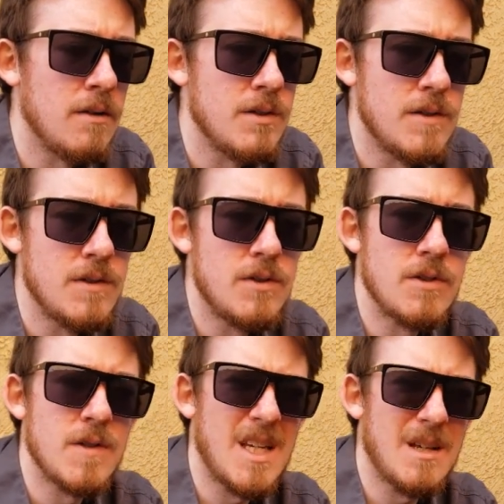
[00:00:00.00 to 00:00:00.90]
This is
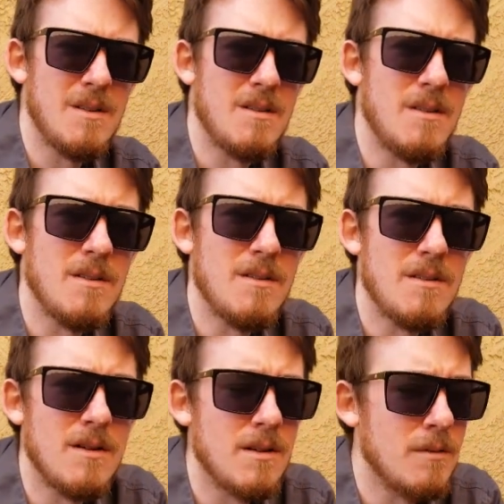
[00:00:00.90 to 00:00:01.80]
just like
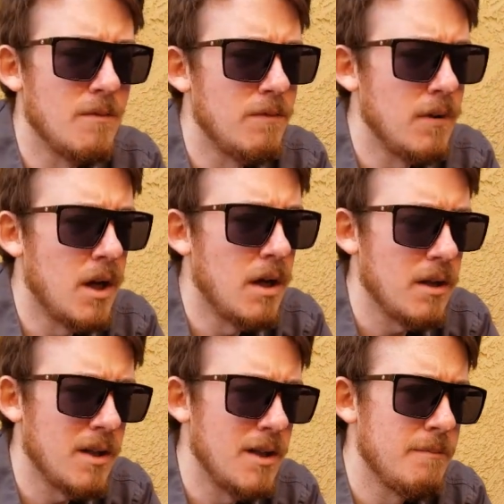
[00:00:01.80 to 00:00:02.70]
a
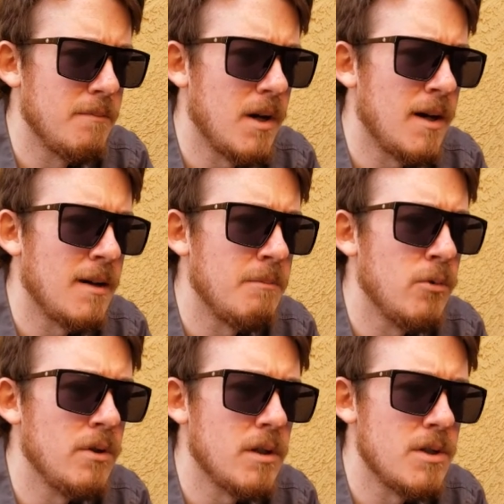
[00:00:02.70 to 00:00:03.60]
vlog, and I'm
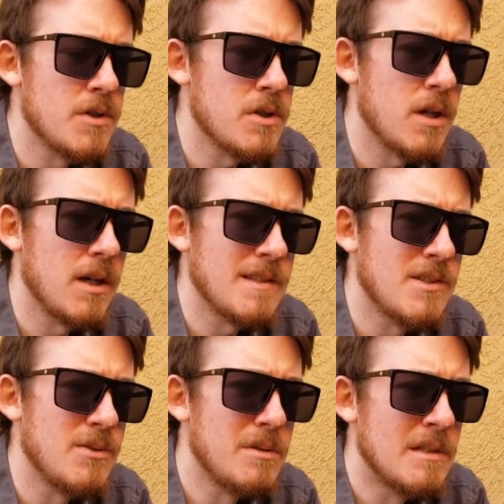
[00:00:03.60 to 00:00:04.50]
really just trying
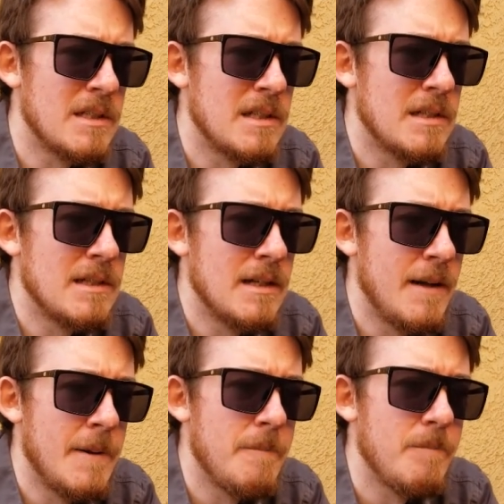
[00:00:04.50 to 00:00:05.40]
to
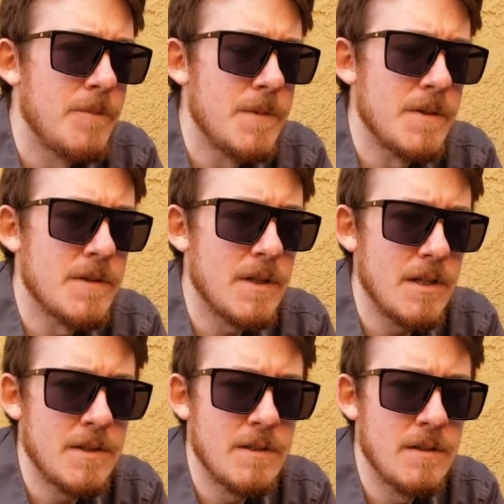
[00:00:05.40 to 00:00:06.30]

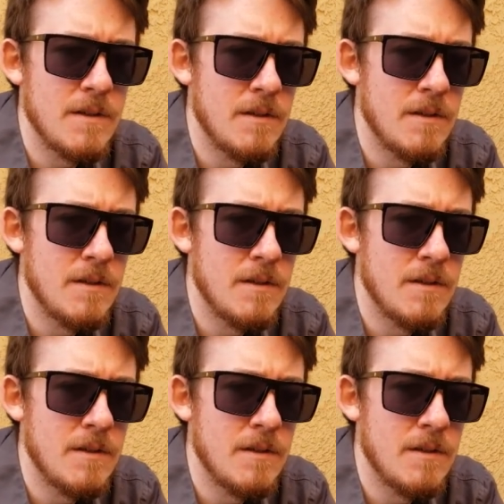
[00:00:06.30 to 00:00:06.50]
discuss